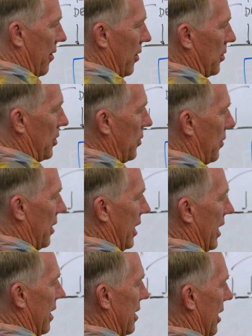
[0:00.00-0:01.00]
of those two
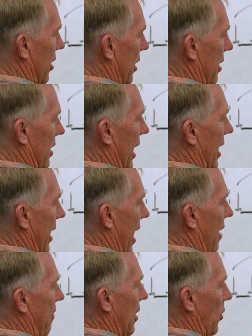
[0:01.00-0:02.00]
things, it looks like
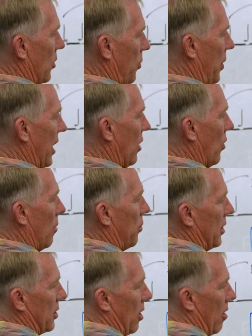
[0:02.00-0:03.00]
F equals P, 1
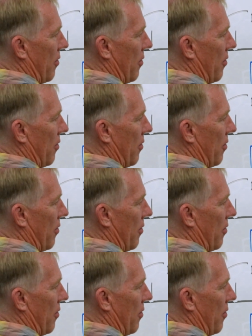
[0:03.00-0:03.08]
plus R.